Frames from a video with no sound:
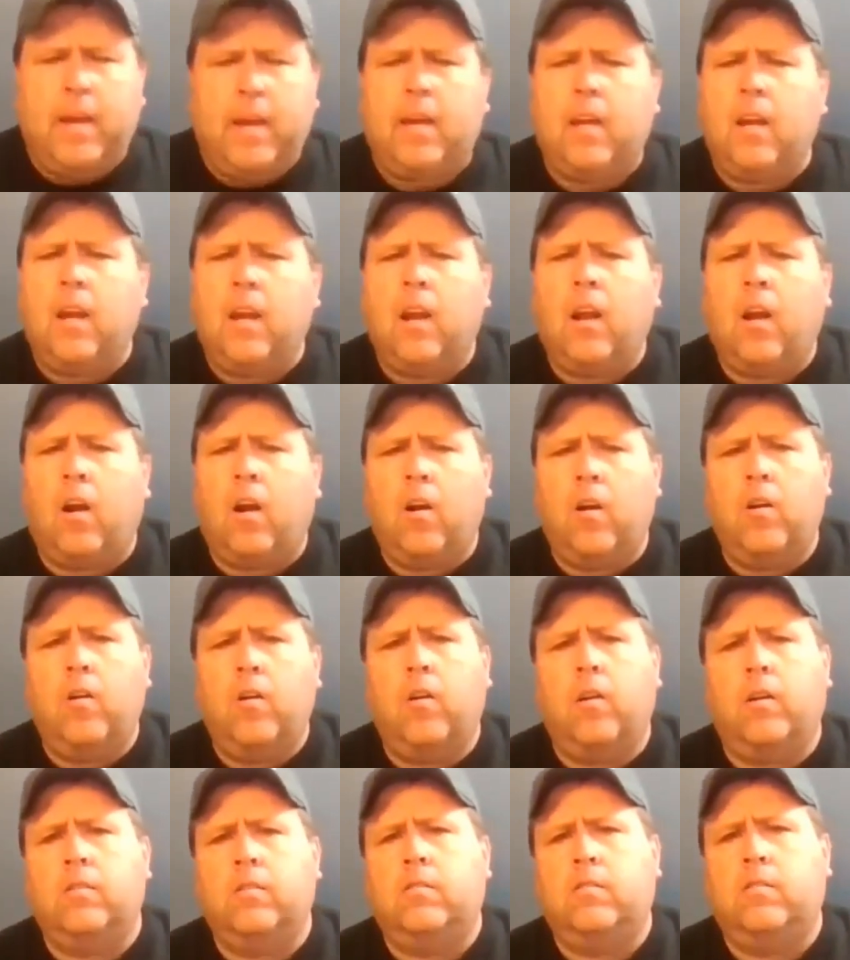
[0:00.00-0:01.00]
Make it a little
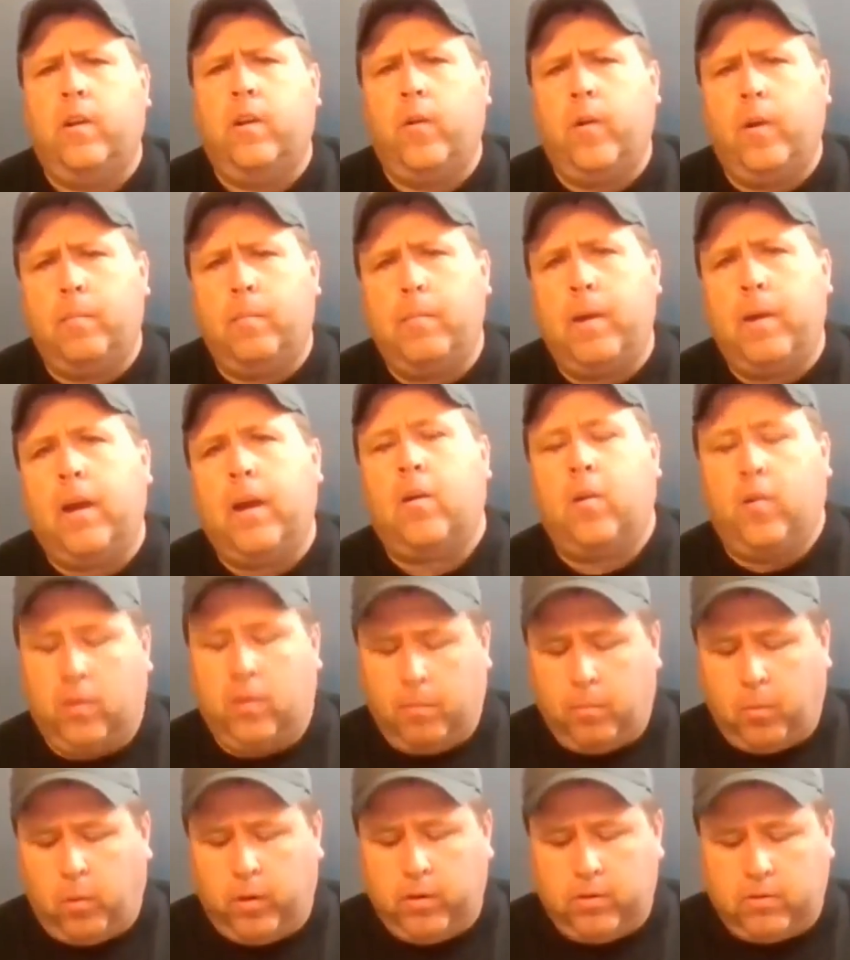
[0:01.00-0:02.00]
harder on Searing, Becker,
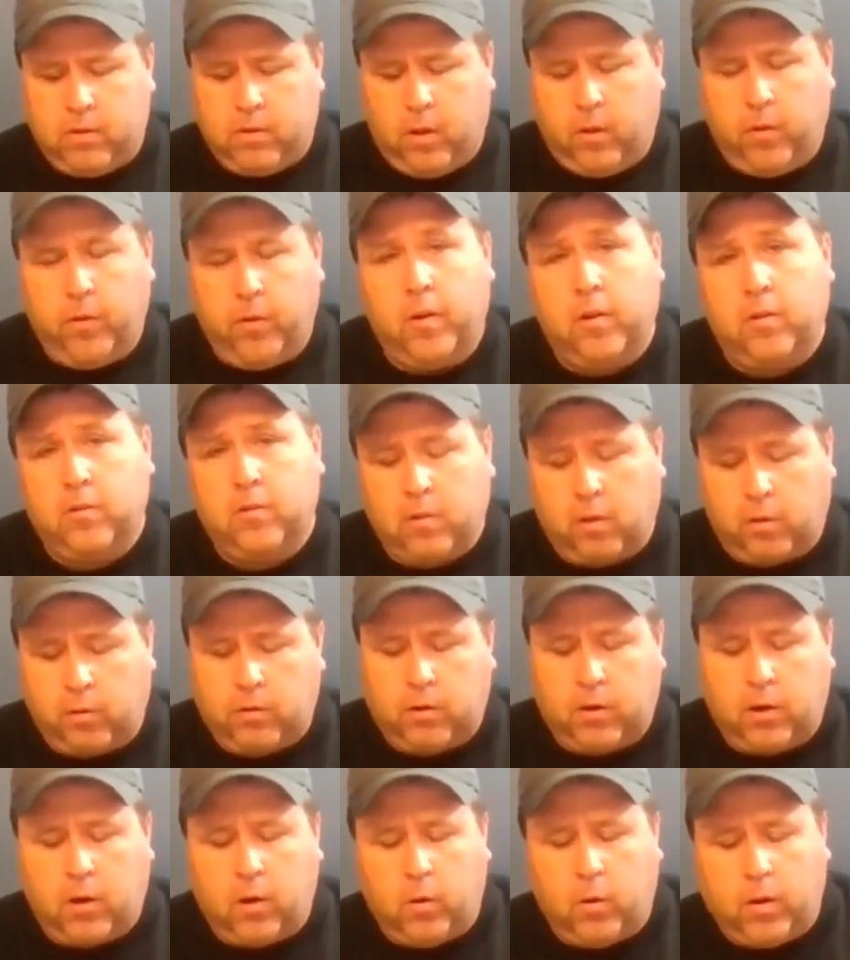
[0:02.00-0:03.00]
and the boys down there in
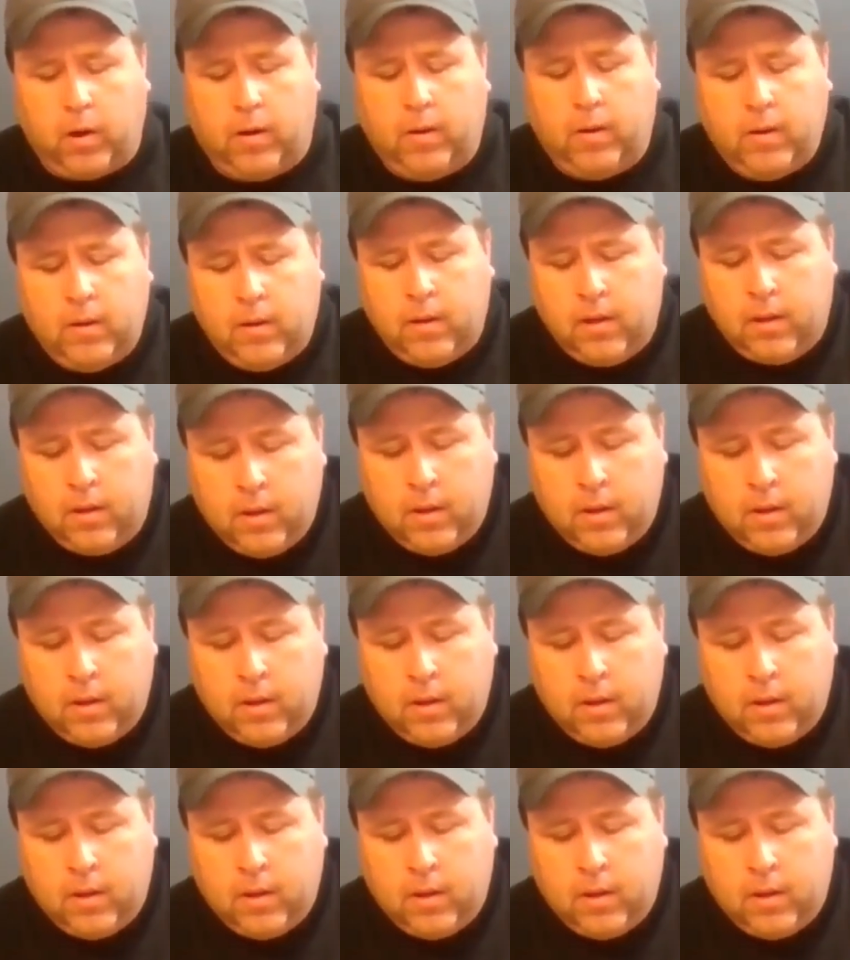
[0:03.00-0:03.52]
South Dakota.